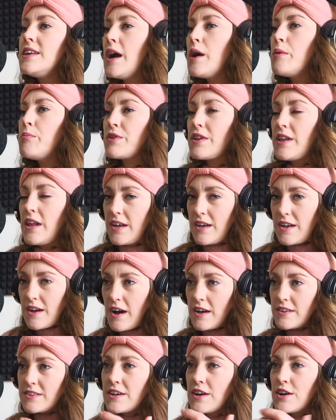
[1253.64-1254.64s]
I yeah, but like,
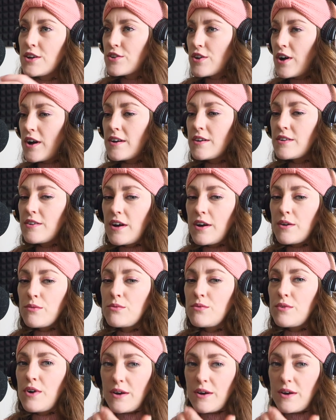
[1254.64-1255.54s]
I think I, I, I,